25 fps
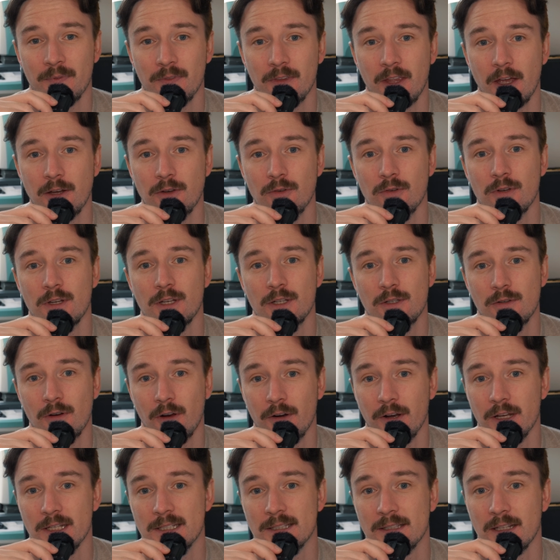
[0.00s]
then you need to
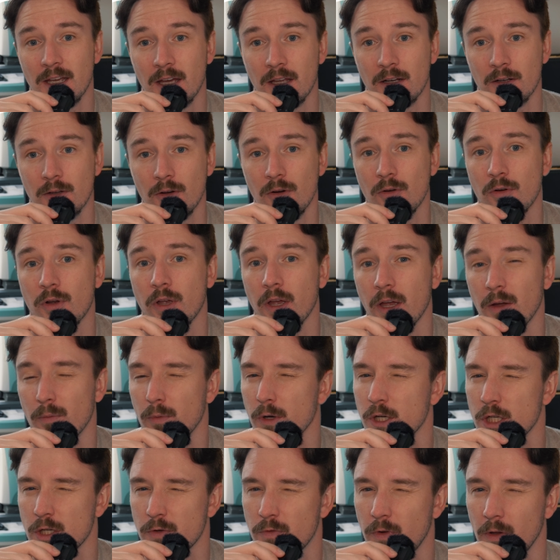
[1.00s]
understand, okay,
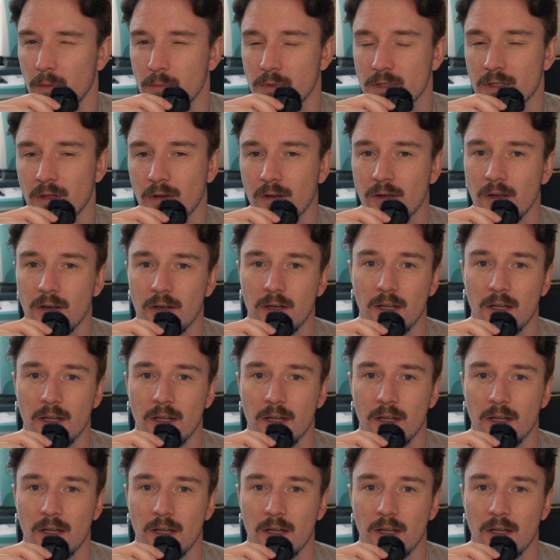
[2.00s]
which film stock